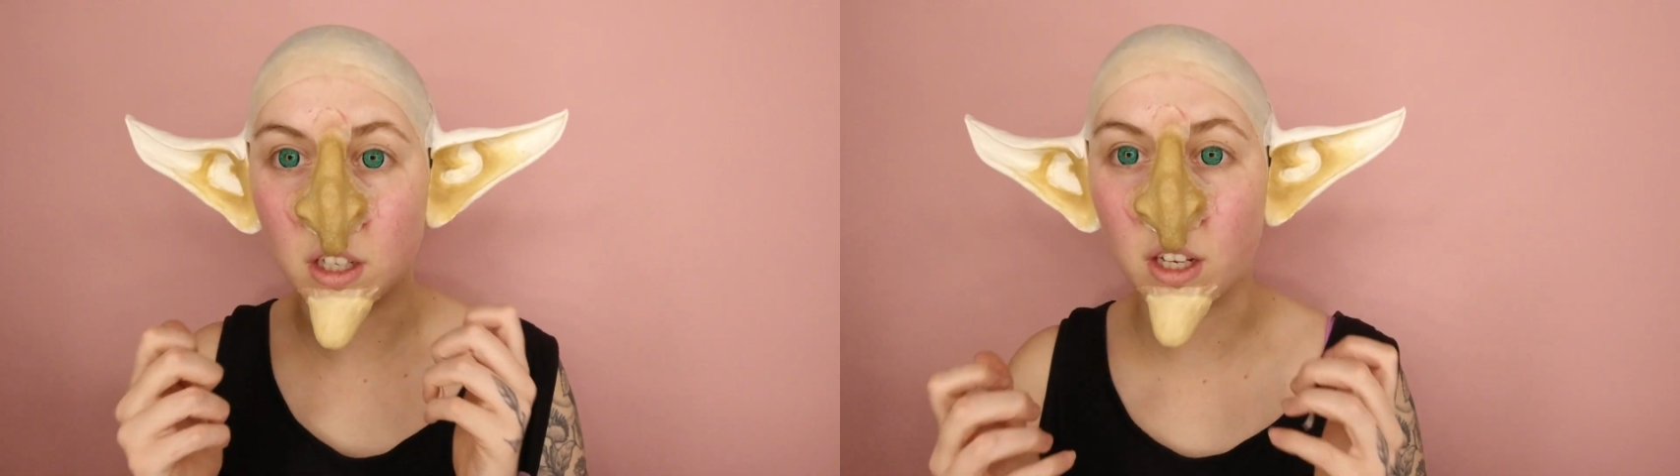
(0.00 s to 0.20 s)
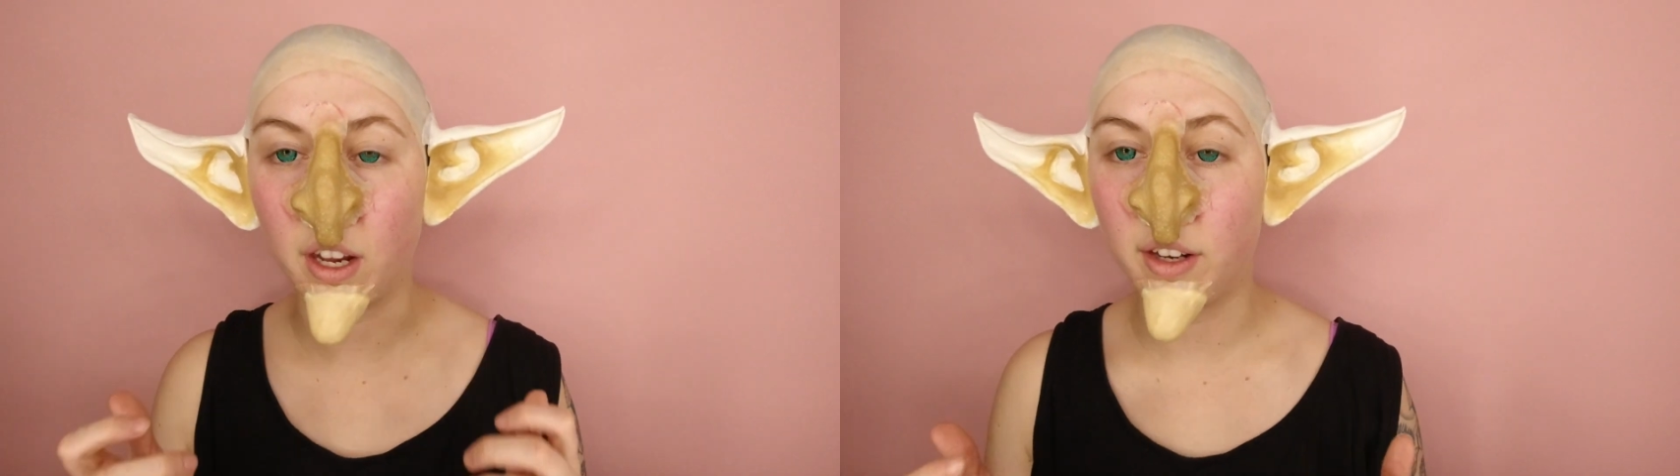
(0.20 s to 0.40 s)

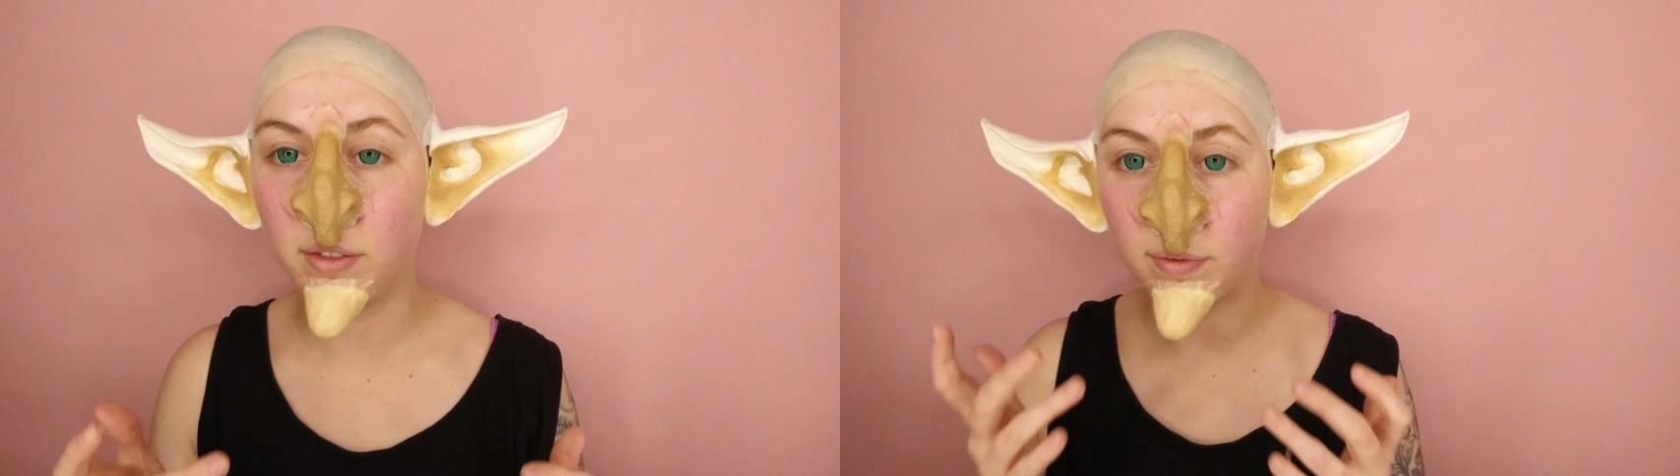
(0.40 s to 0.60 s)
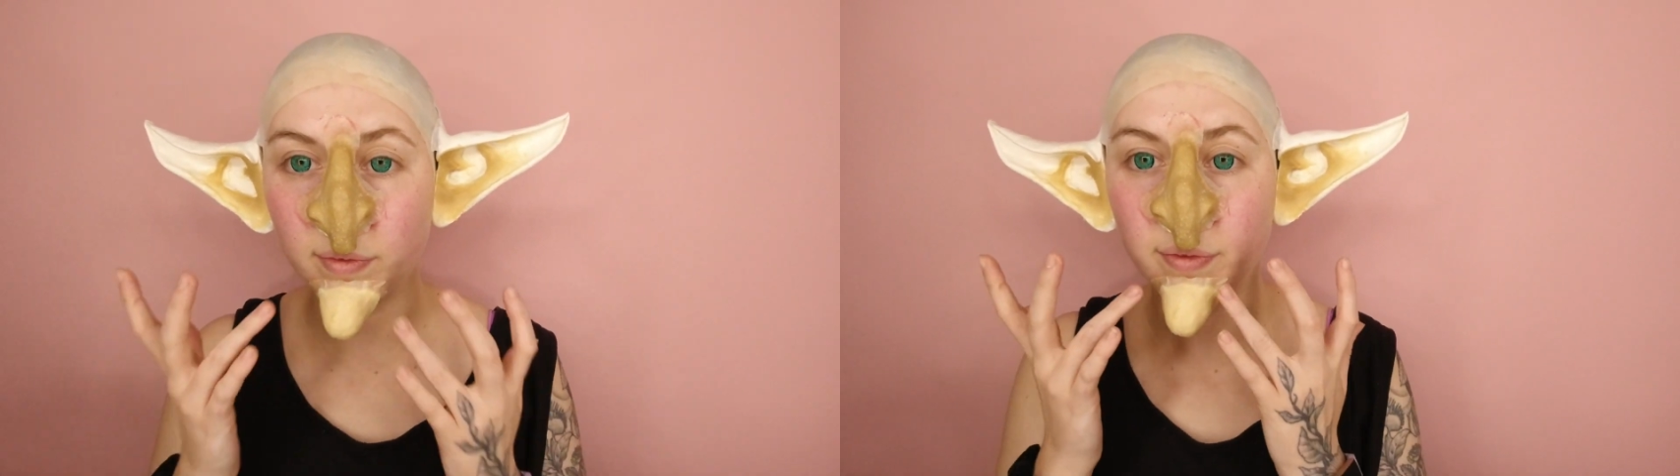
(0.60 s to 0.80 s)
Okay.
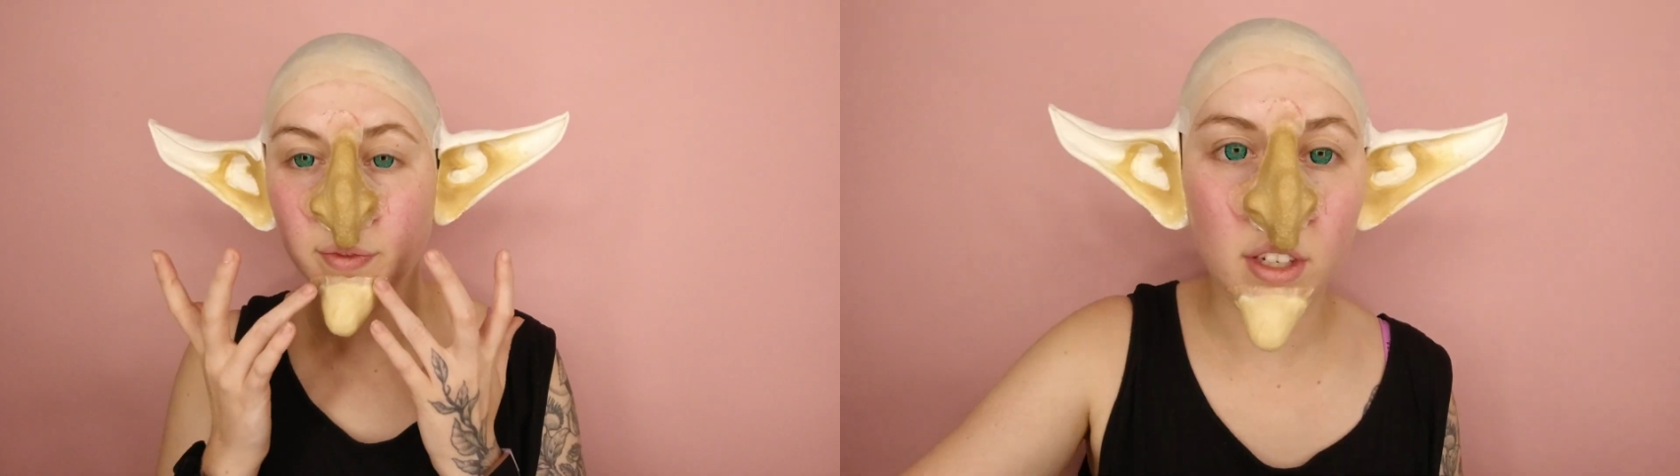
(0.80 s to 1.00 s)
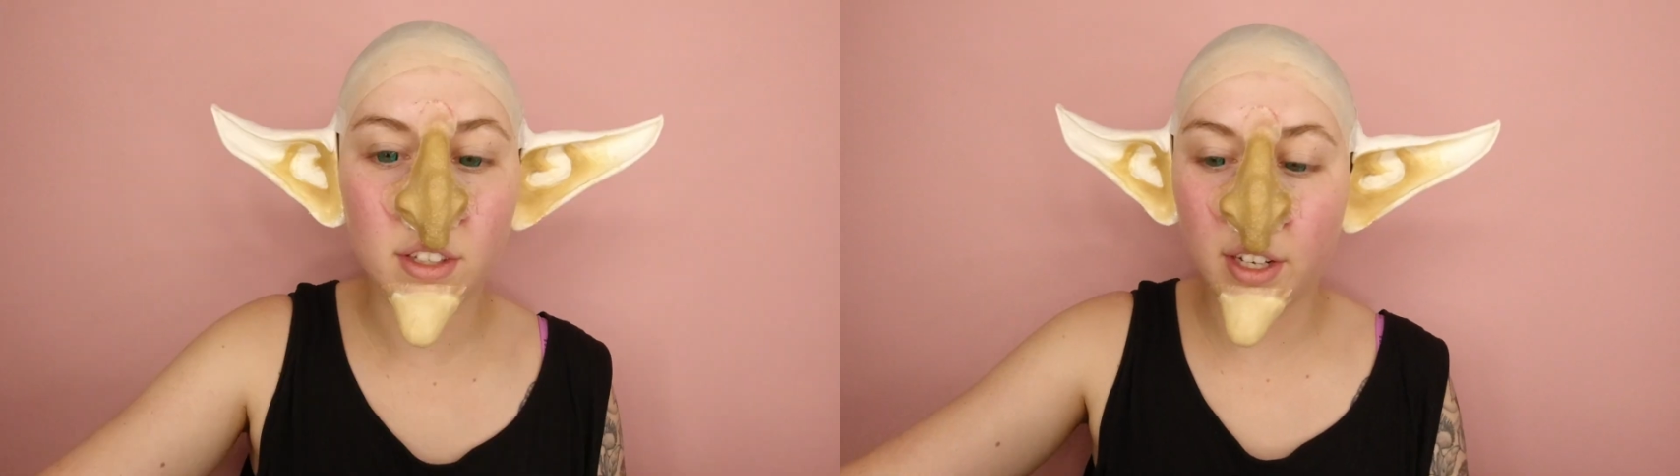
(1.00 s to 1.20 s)

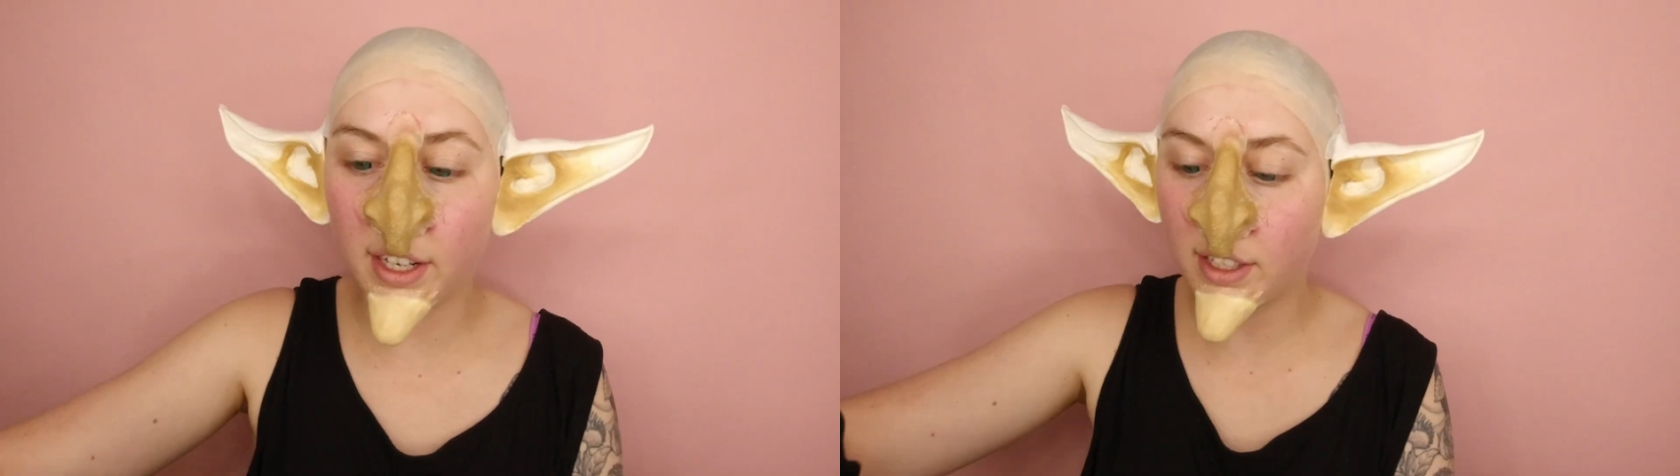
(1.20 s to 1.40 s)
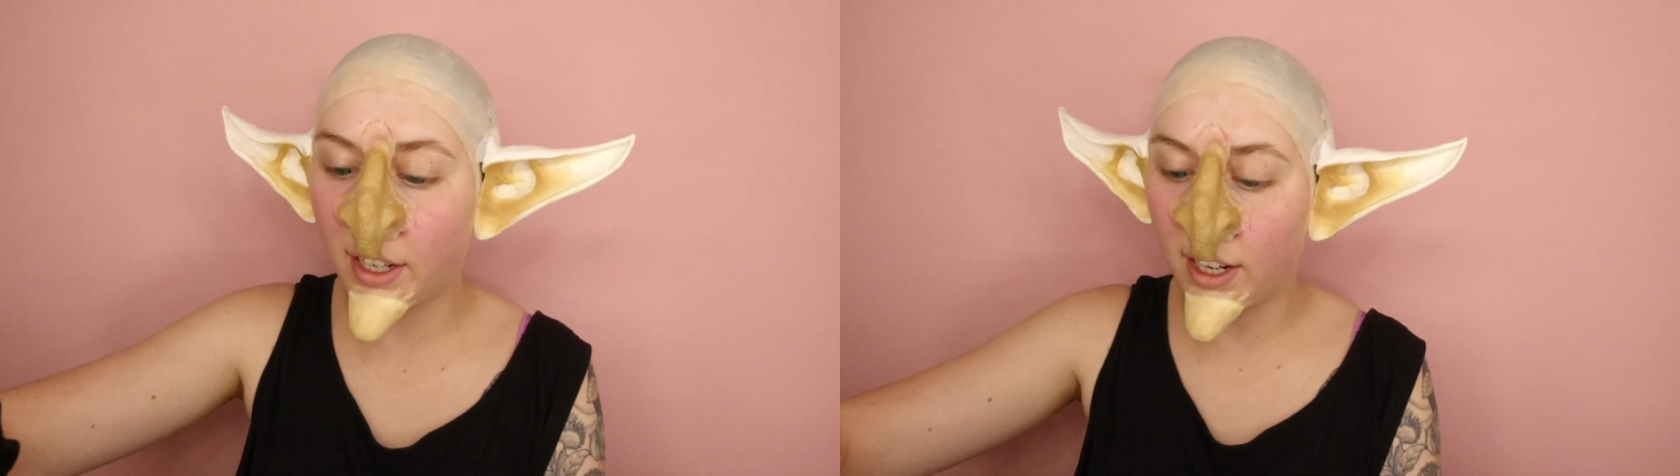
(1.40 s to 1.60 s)
So
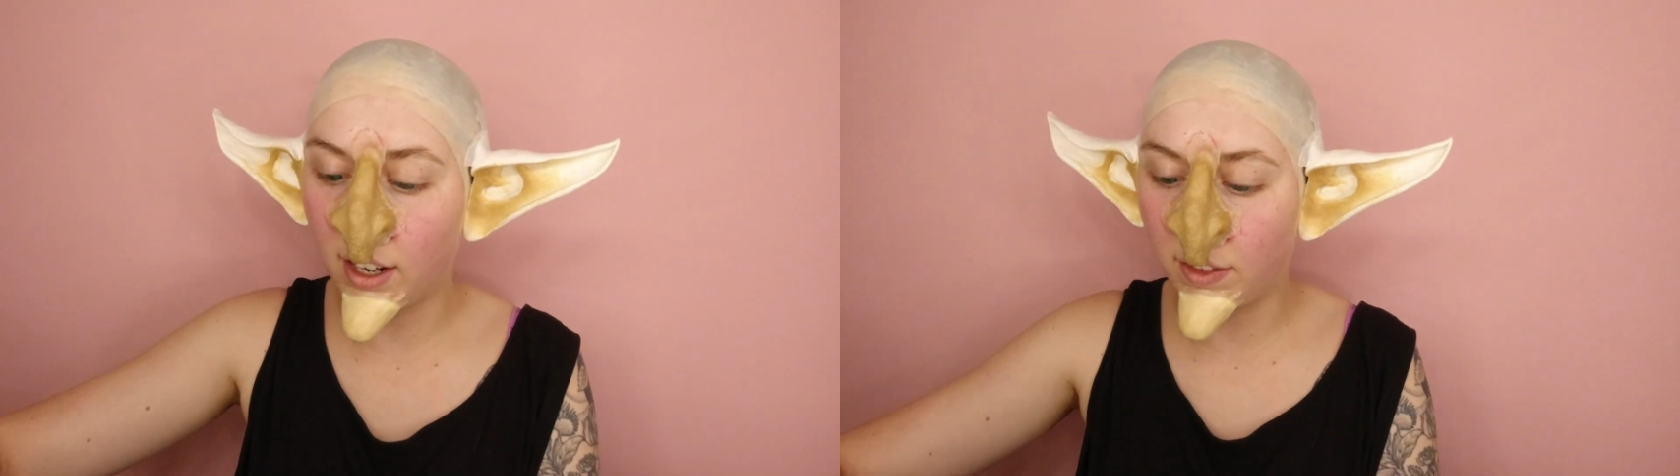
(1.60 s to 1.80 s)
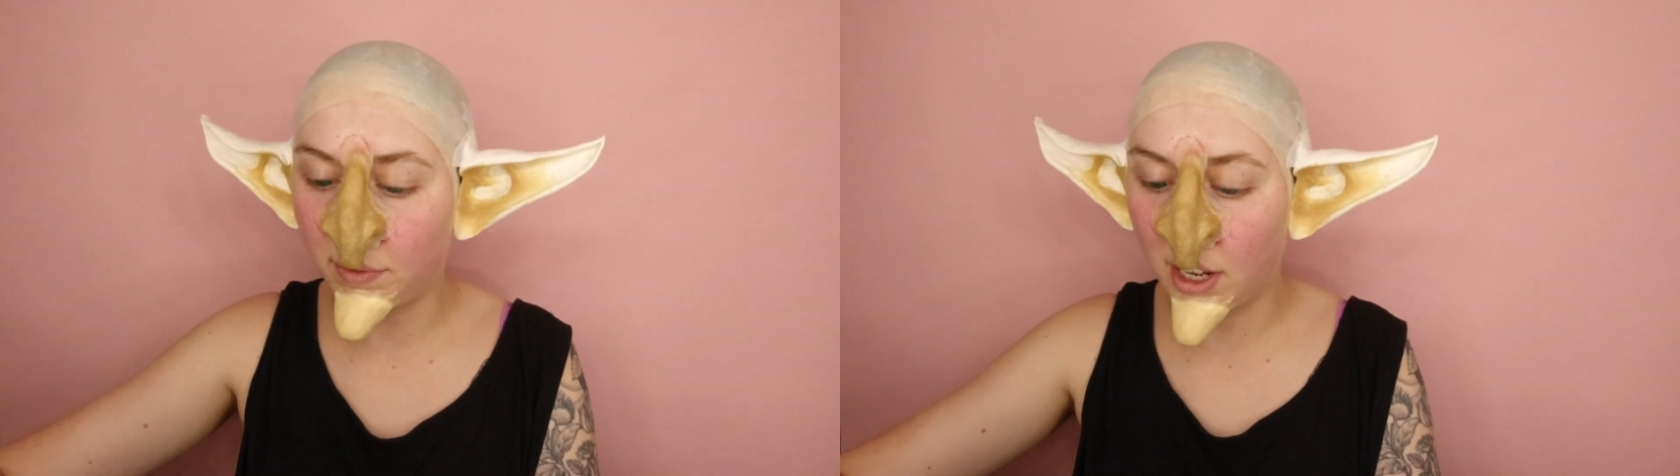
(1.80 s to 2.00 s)
next I
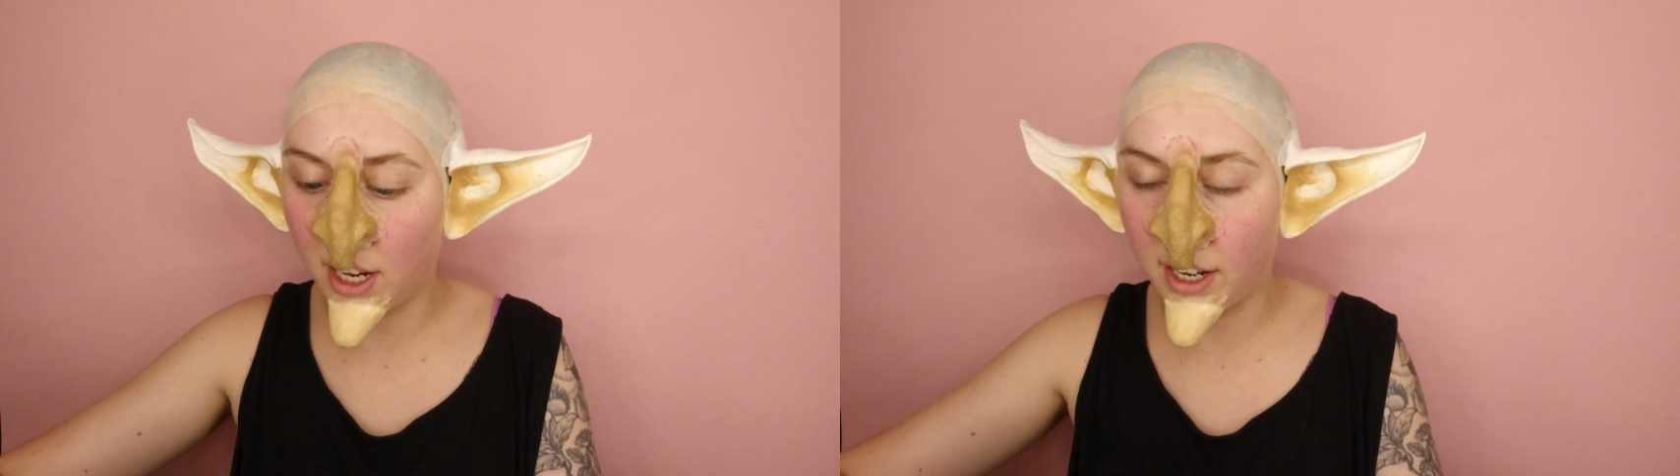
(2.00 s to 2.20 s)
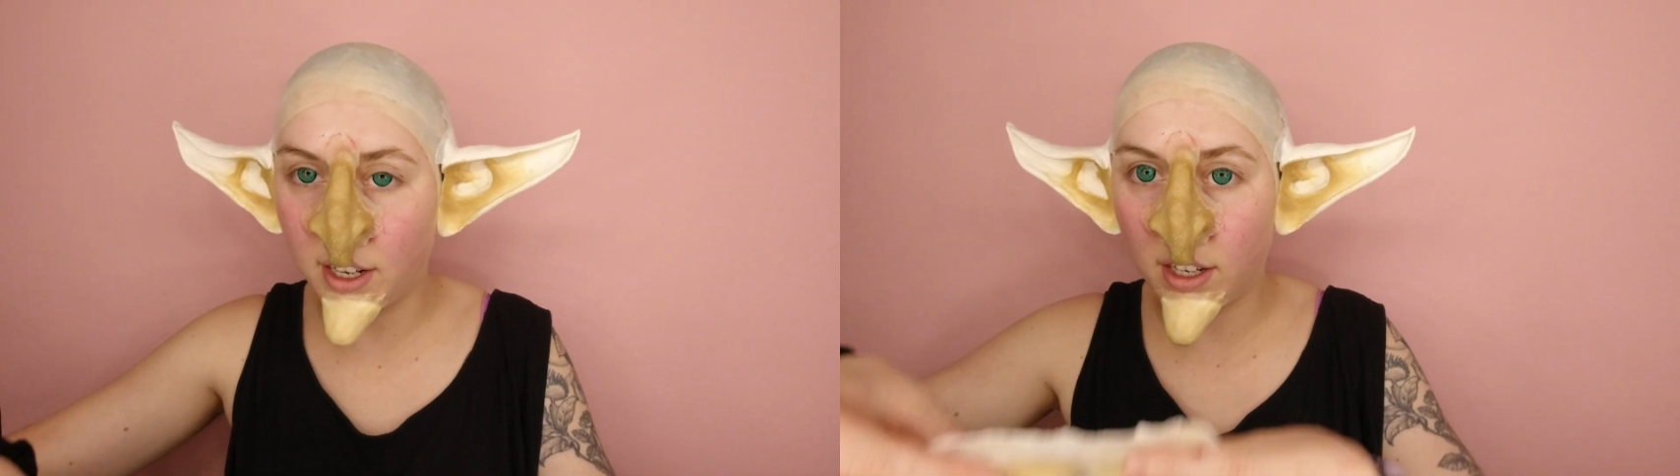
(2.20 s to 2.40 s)
have
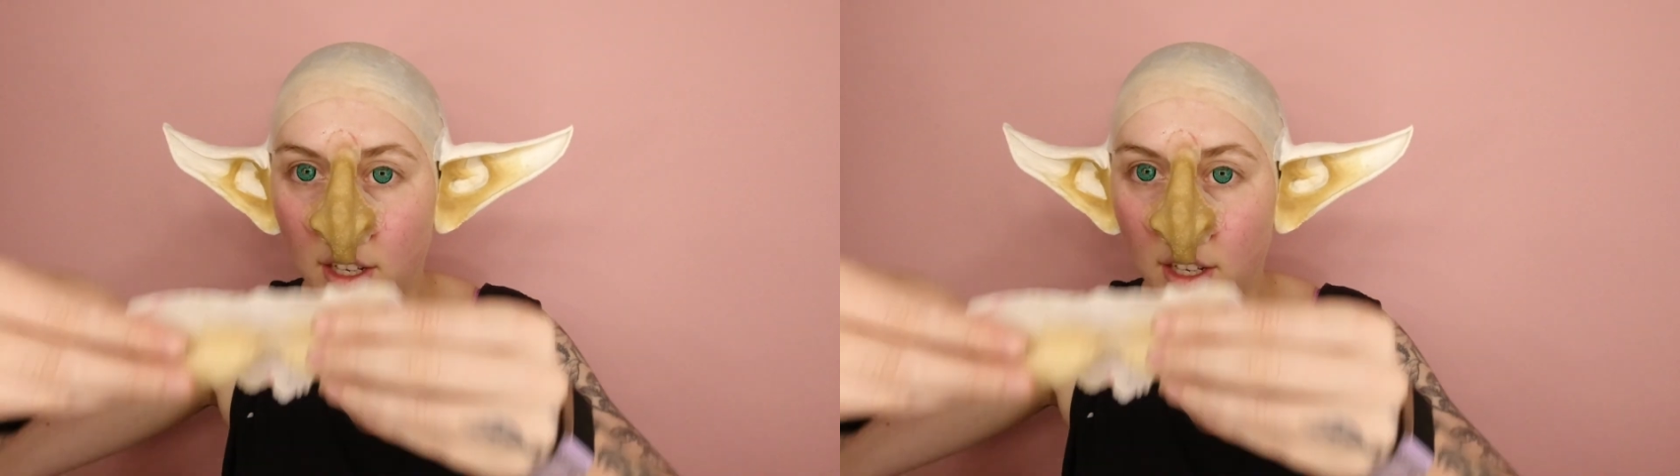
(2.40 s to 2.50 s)
my